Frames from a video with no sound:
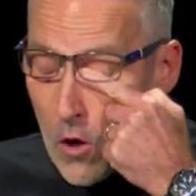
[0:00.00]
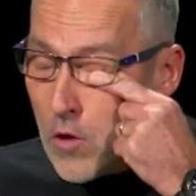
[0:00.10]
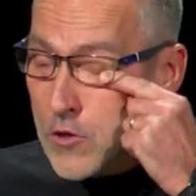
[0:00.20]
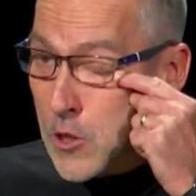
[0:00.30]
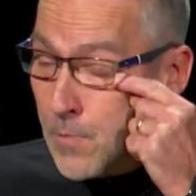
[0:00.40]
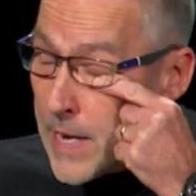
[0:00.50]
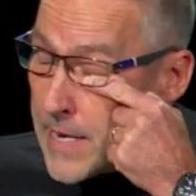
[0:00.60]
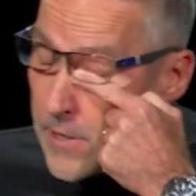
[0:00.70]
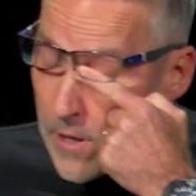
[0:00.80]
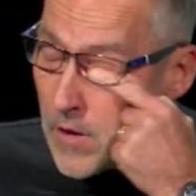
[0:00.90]
God
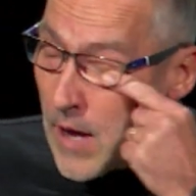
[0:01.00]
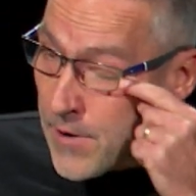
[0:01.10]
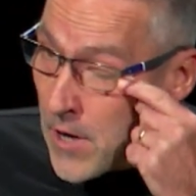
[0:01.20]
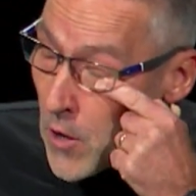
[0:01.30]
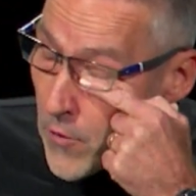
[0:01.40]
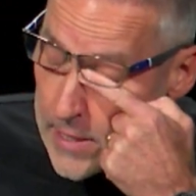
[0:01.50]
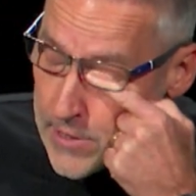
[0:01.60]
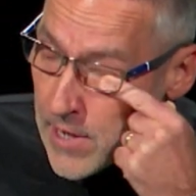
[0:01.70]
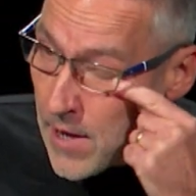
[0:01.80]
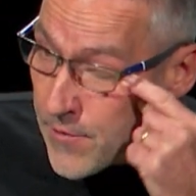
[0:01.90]
speaks to Noah and his
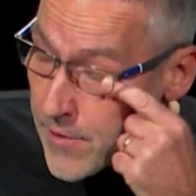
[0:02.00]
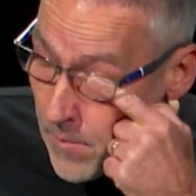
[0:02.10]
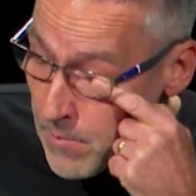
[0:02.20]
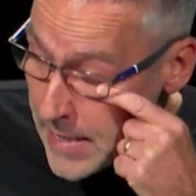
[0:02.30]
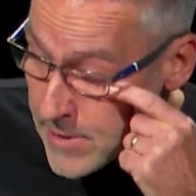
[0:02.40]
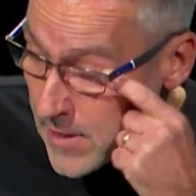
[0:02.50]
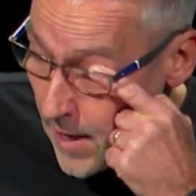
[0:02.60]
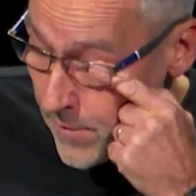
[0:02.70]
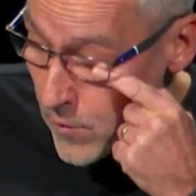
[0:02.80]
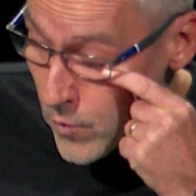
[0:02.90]
sons and makes a
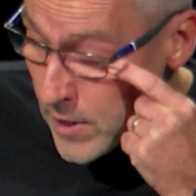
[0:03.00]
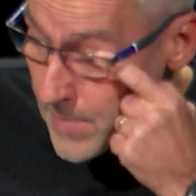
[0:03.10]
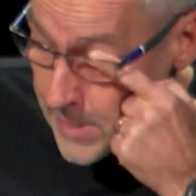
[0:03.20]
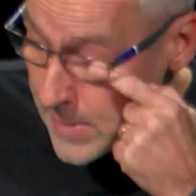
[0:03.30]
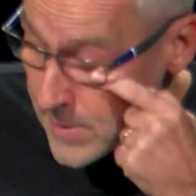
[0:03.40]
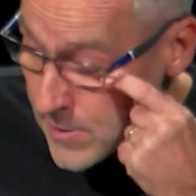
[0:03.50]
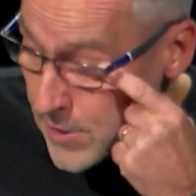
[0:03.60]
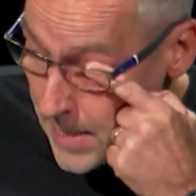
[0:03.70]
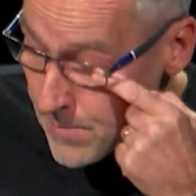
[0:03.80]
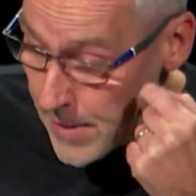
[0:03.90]
covenant with him. He says the
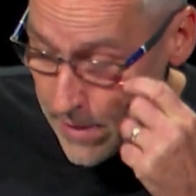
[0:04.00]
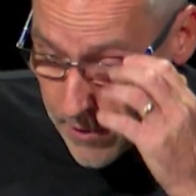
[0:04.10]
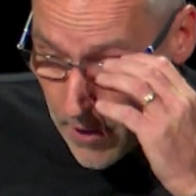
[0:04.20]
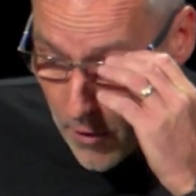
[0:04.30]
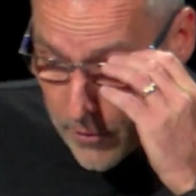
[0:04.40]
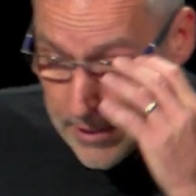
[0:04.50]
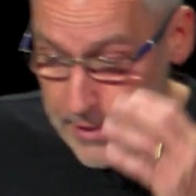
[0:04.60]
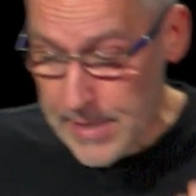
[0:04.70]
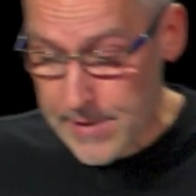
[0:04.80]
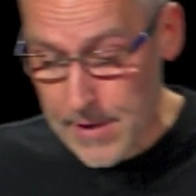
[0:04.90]
same thing to Noah as he
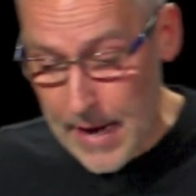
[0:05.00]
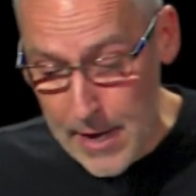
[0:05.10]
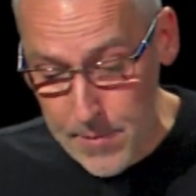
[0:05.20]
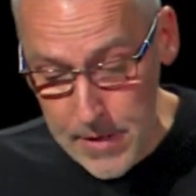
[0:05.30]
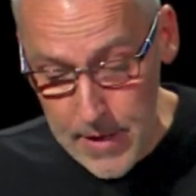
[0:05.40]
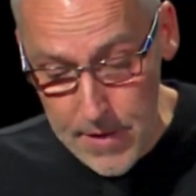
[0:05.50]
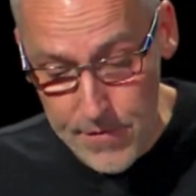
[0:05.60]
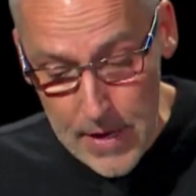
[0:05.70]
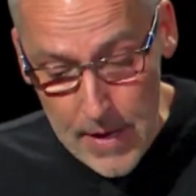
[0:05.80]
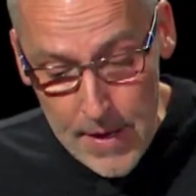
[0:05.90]
said to Adam and
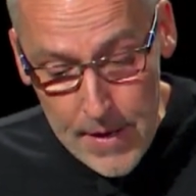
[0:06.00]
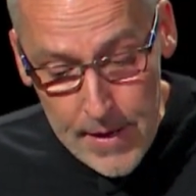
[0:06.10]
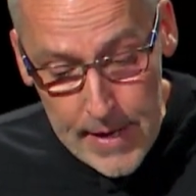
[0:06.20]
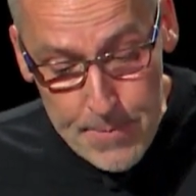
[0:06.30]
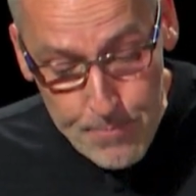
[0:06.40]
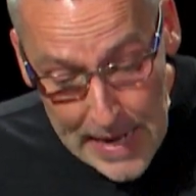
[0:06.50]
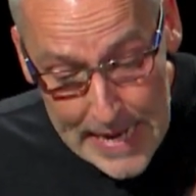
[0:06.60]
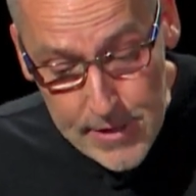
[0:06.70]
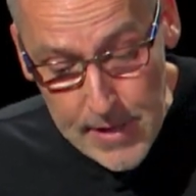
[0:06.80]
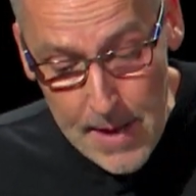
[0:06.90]
Eve. He
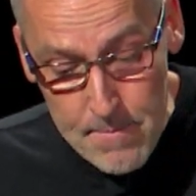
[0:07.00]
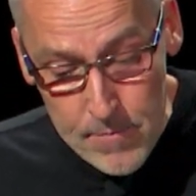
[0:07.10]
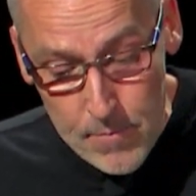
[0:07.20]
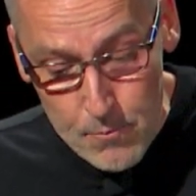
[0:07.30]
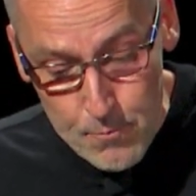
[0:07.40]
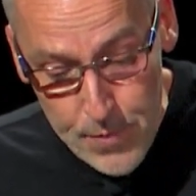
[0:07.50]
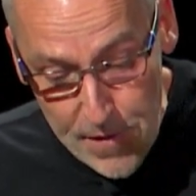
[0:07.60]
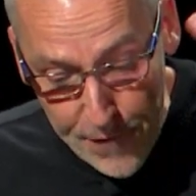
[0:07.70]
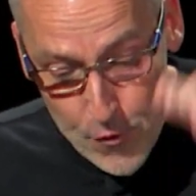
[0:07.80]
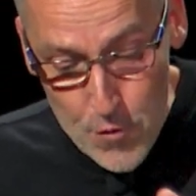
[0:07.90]
blessed them, be
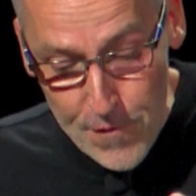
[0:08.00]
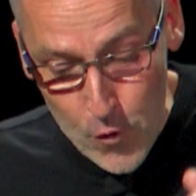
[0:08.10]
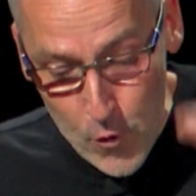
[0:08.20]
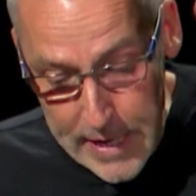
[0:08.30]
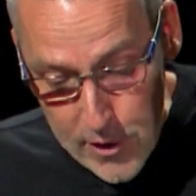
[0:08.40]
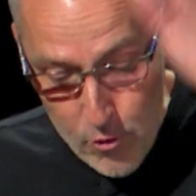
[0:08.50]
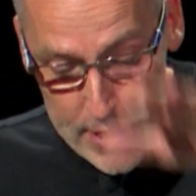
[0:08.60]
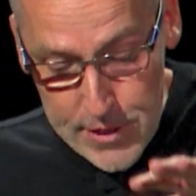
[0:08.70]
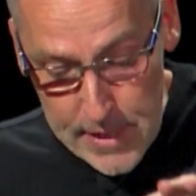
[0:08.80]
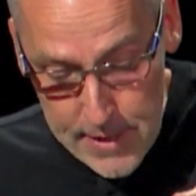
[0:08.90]
fruitful,
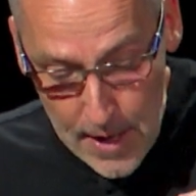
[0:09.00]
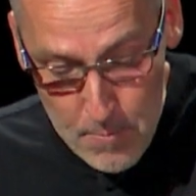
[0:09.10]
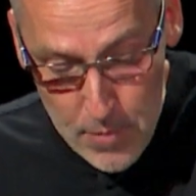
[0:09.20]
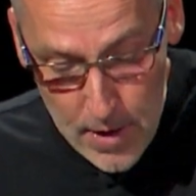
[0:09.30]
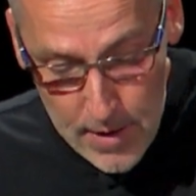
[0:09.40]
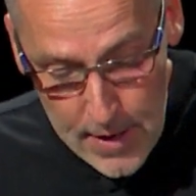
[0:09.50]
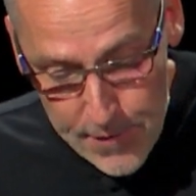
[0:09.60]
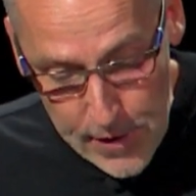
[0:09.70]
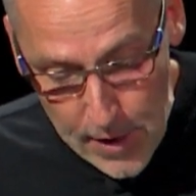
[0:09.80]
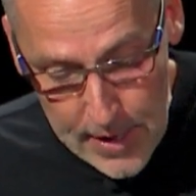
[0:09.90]
increasing number.
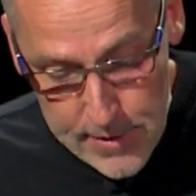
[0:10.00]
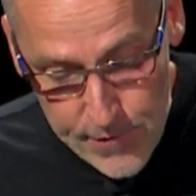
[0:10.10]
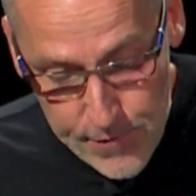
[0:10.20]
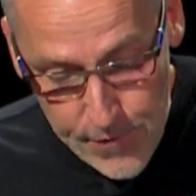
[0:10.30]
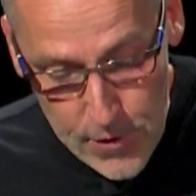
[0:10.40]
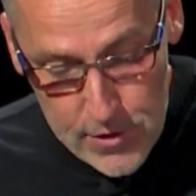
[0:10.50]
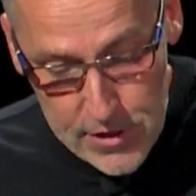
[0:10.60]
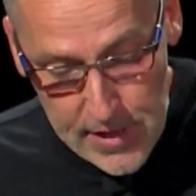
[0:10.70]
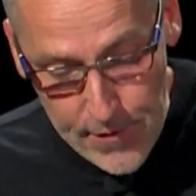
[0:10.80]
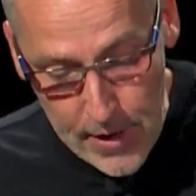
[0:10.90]
If you go down to
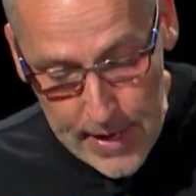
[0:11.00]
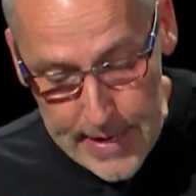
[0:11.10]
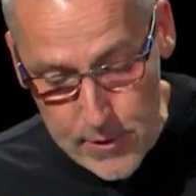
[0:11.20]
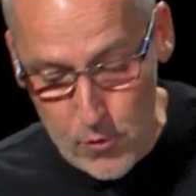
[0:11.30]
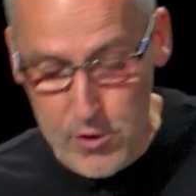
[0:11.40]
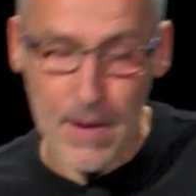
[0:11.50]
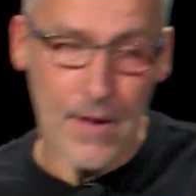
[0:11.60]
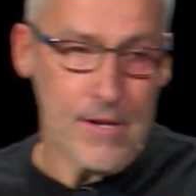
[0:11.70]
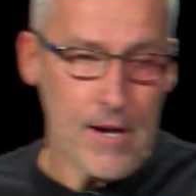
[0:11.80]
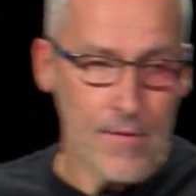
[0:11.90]
verses 7 and 8, it talks about the